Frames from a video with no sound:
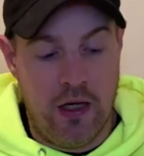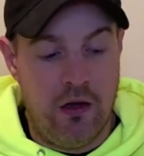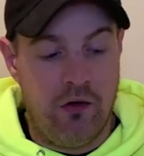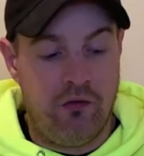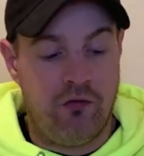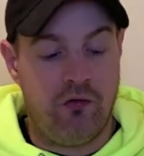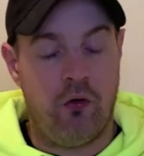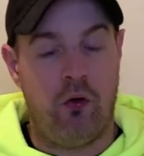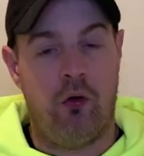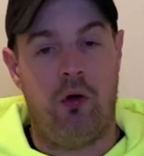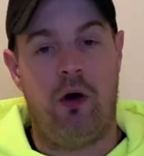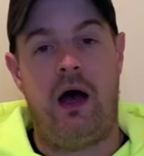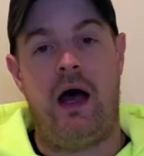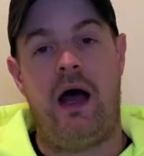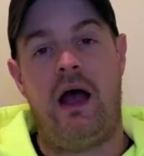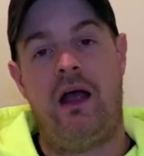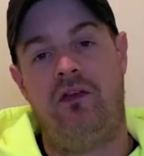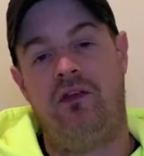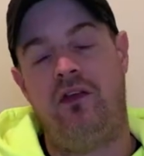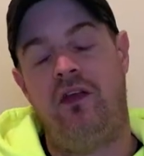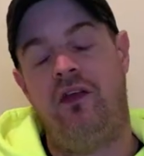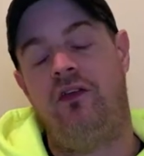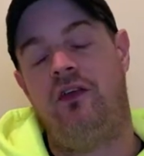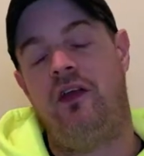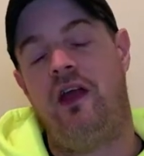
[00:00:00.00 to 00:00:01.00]
So,
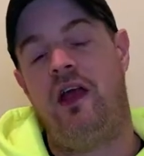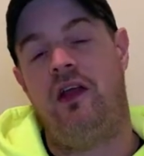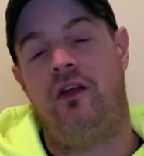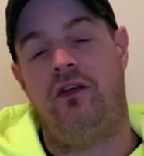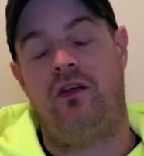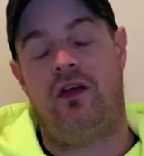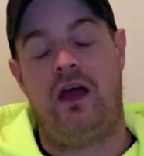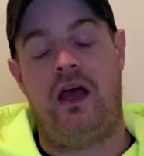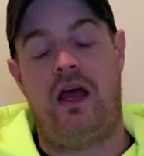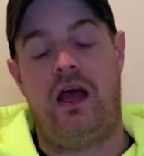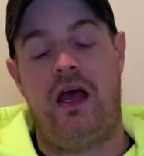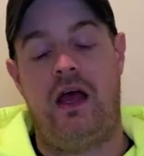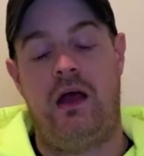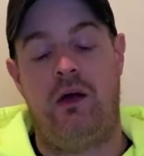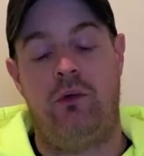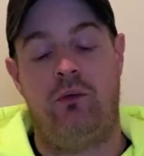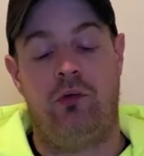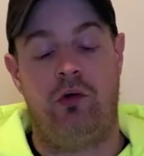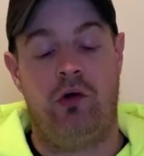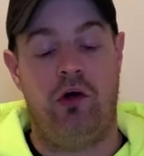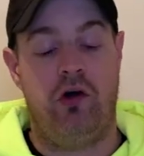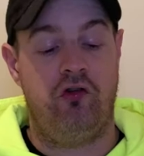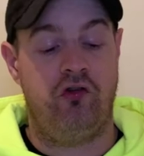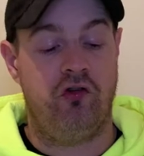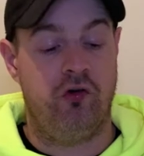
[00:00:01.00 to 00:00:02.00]
as I said,
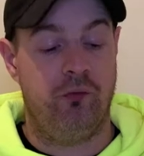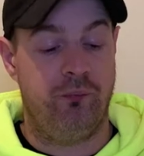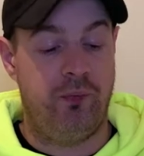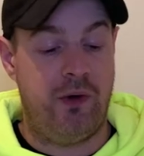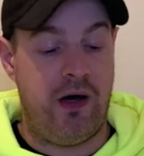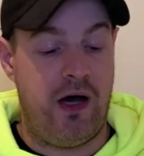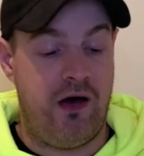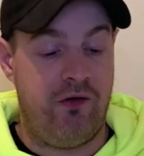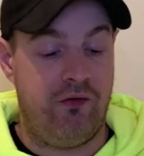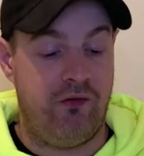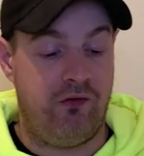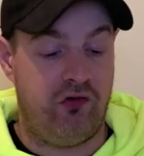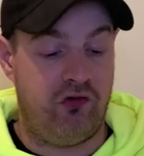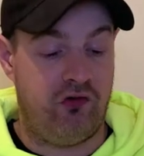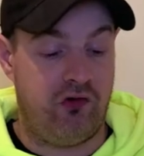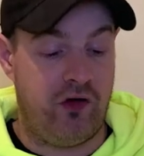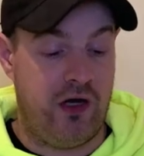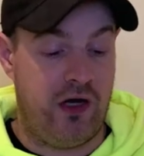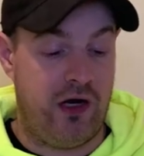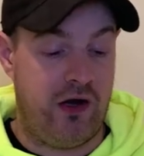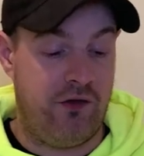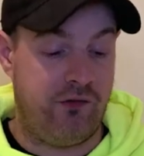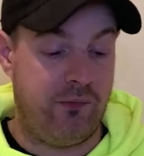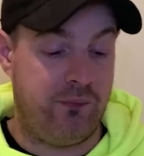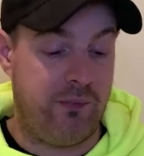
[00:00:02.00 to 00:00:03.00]
we're going to jump off
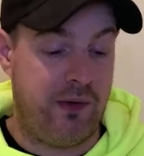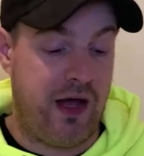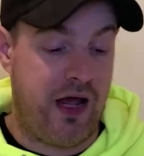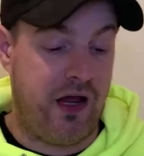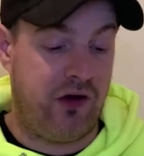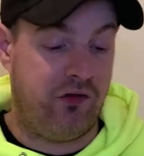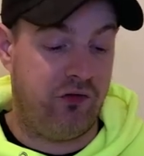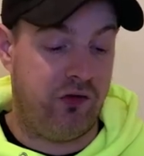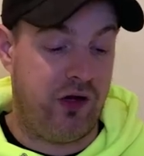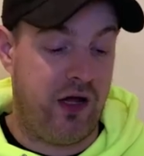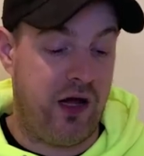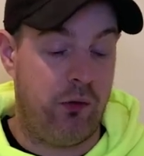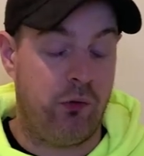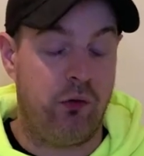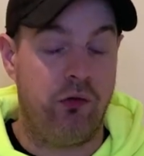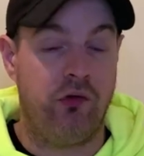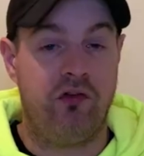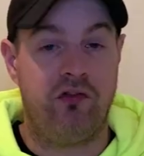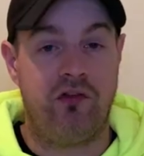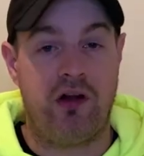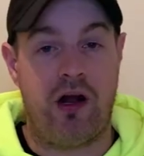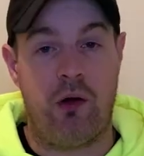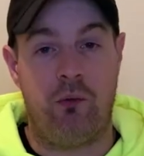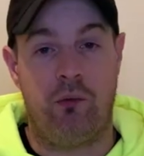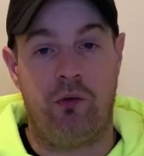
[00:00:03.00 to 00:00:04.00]
straight off the bat. We're going to
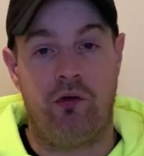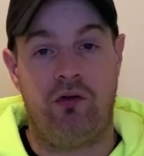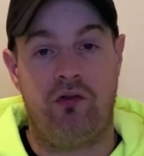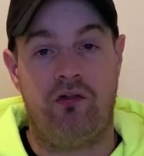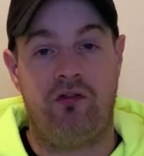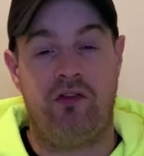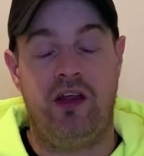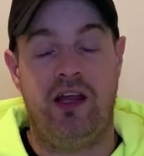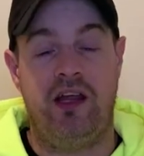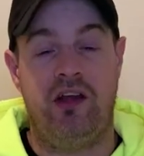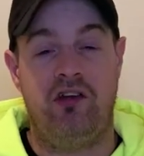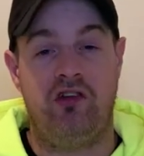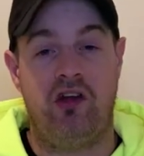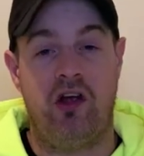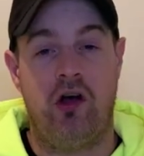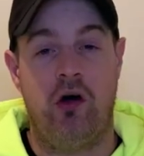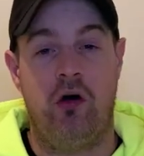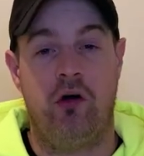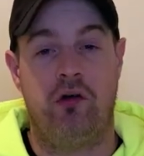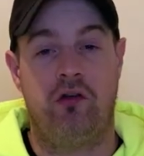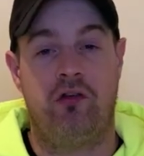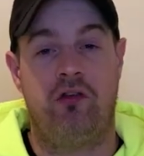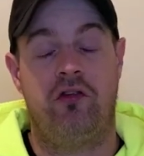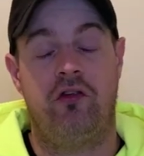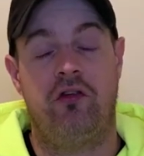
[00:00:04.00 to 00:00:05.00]
start with TJ Hunt.